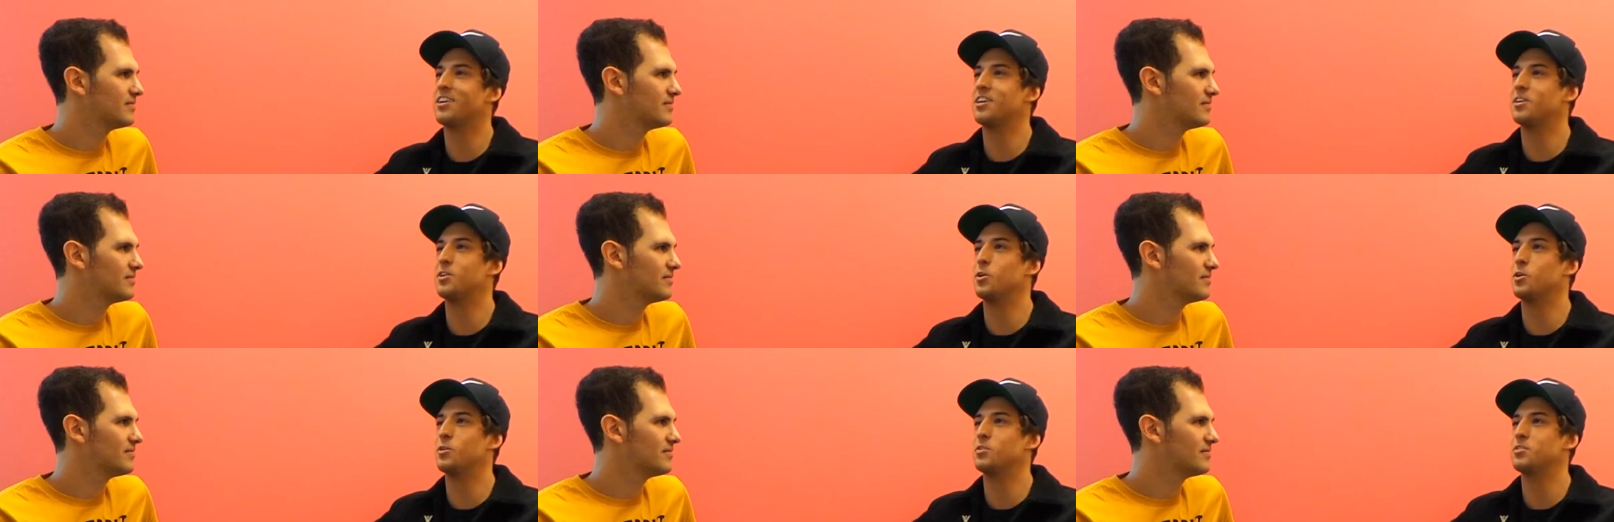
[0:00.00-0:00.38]

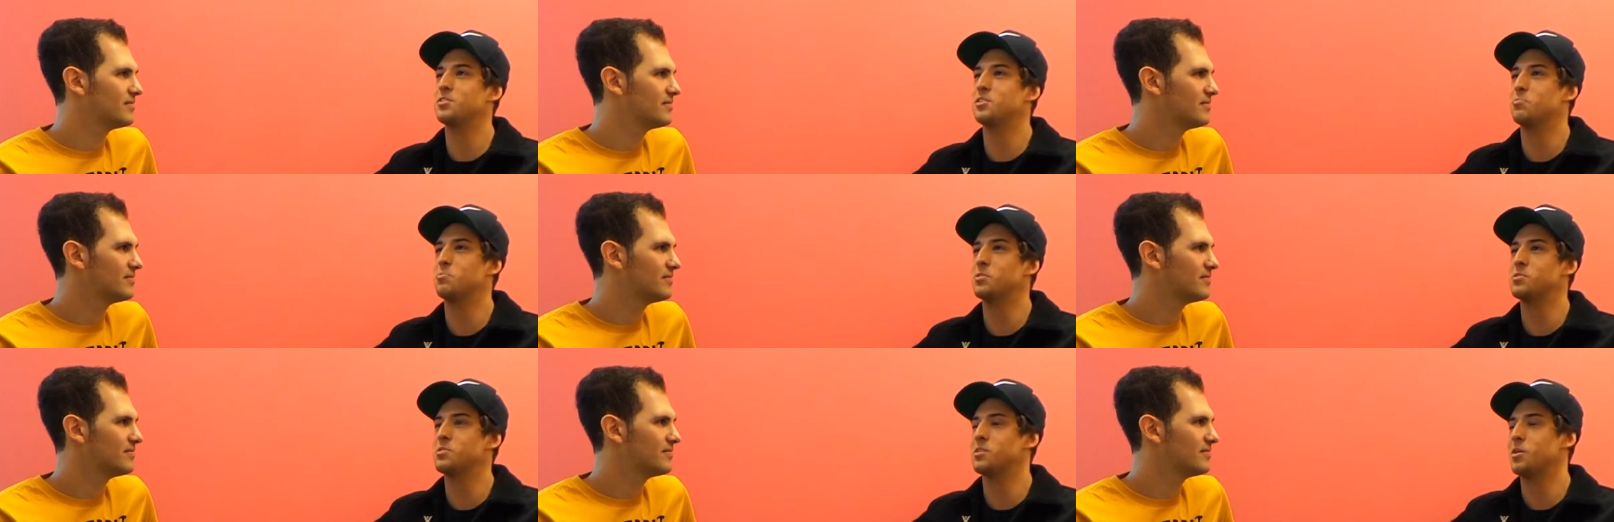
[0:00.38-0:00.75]
Speaker 1: I got
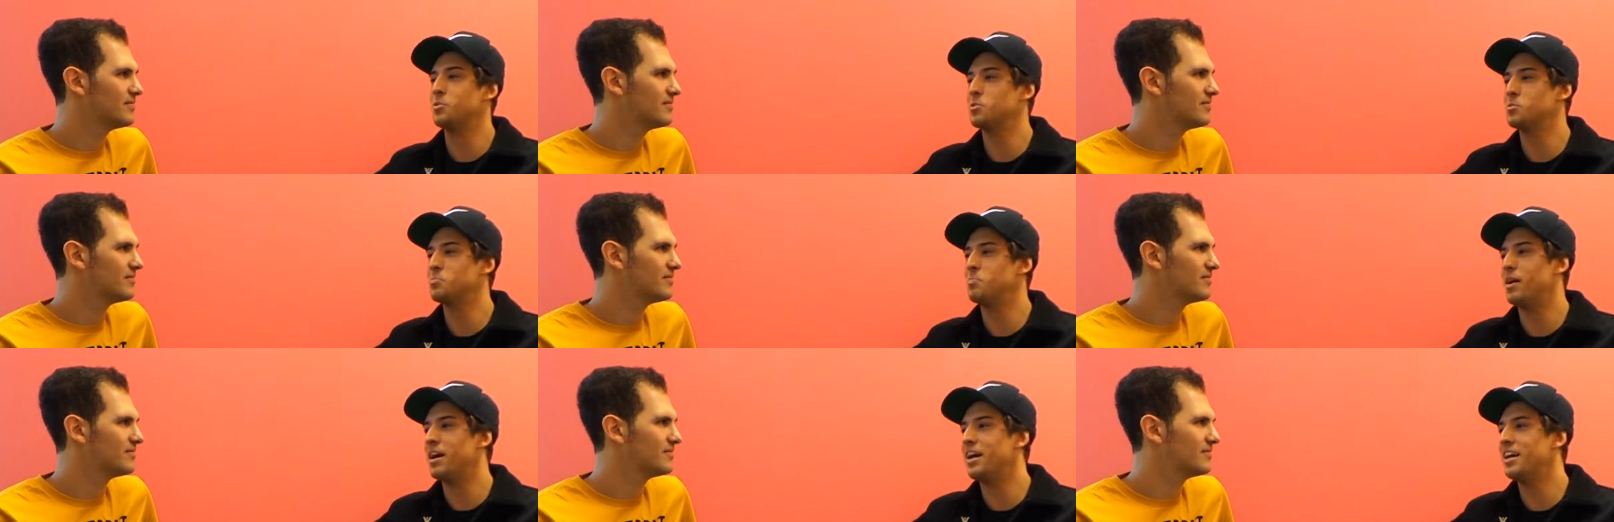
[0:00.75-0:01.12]
some
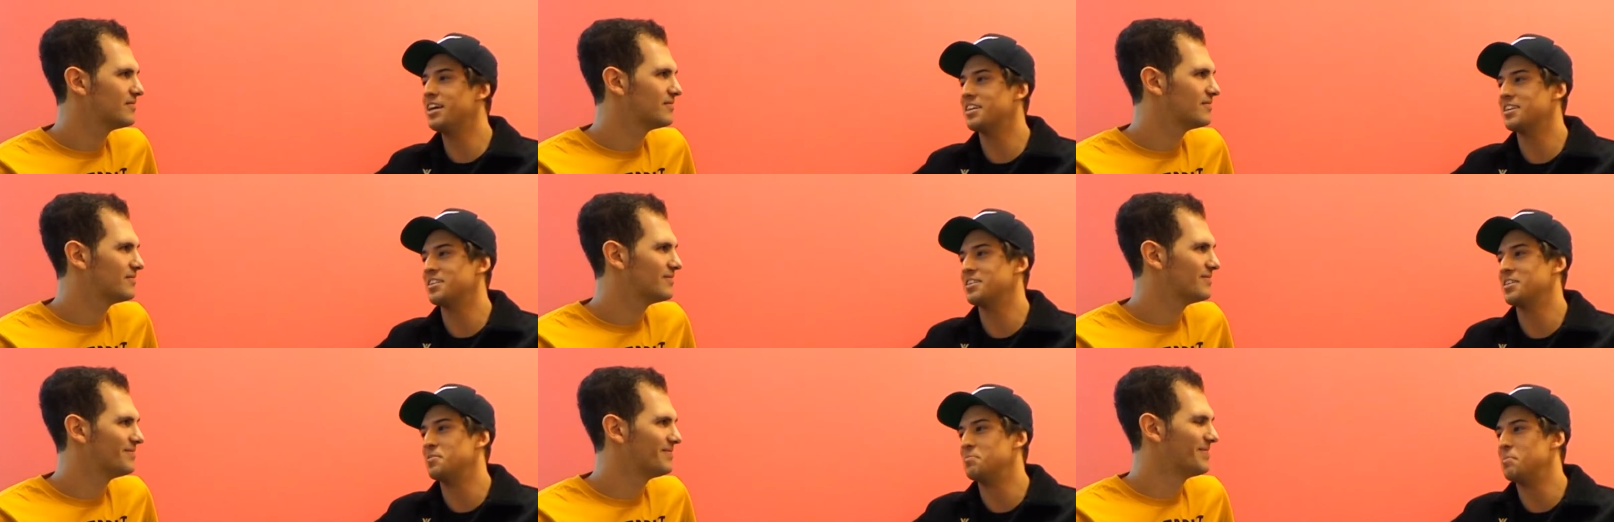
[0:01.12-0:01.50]
results
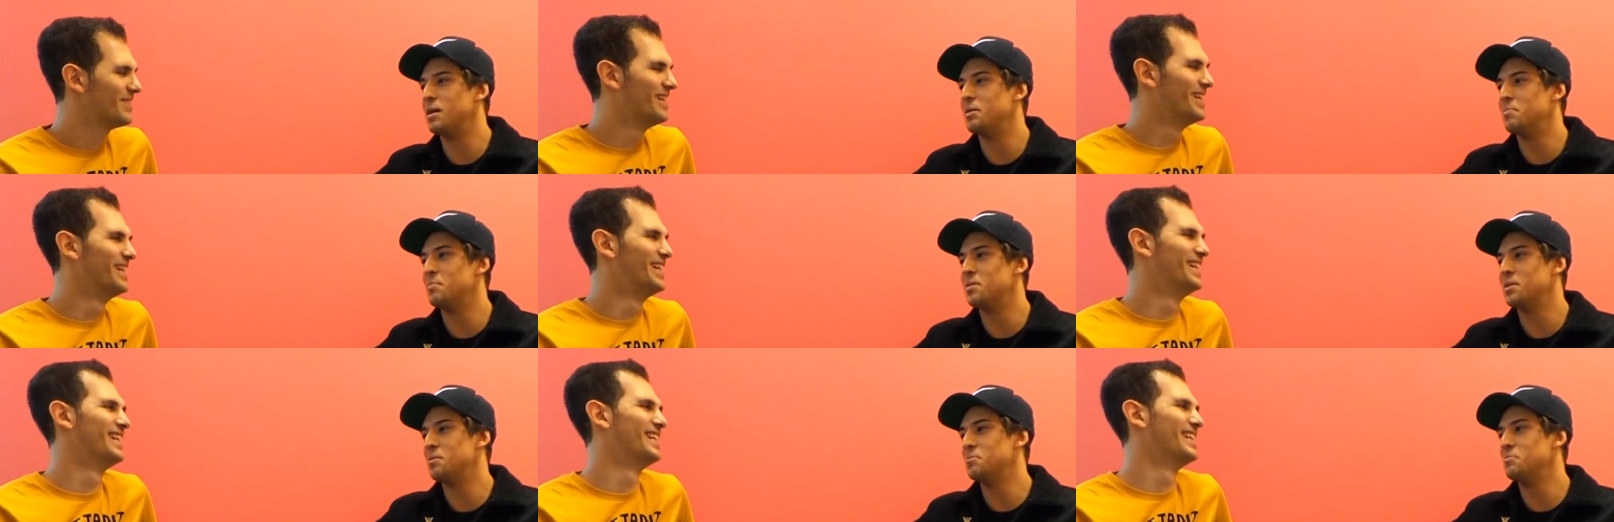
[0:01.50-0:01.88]
back, and I,
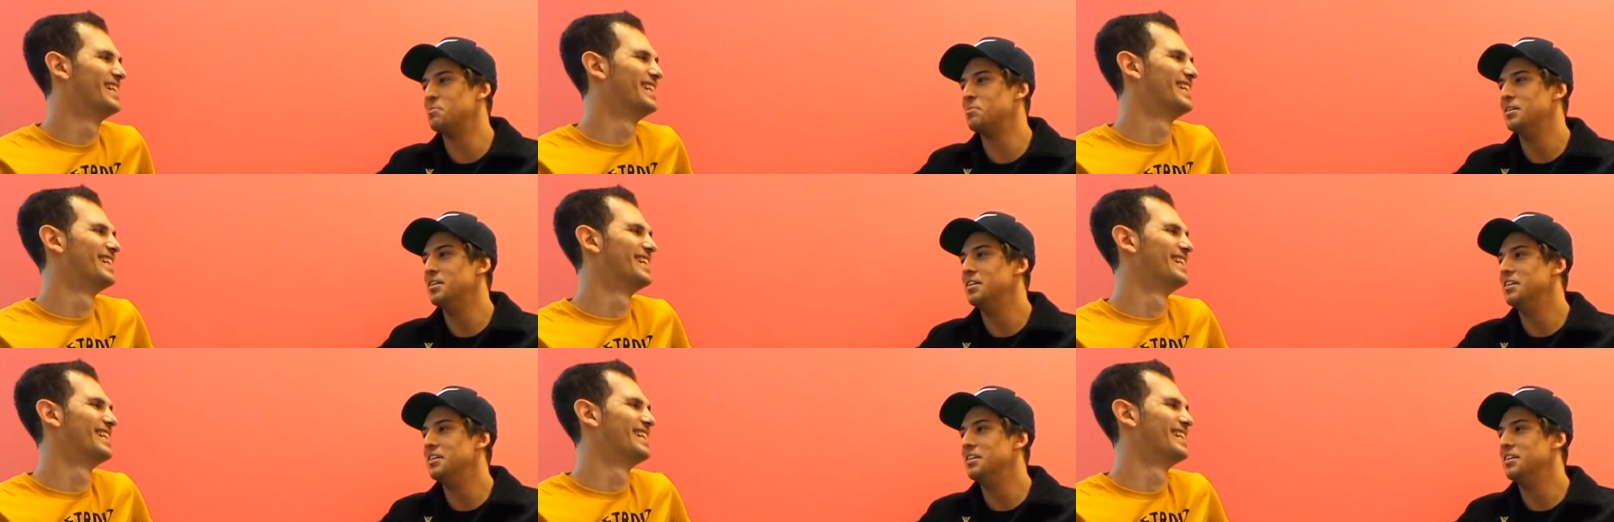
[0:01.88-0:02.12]
maybe I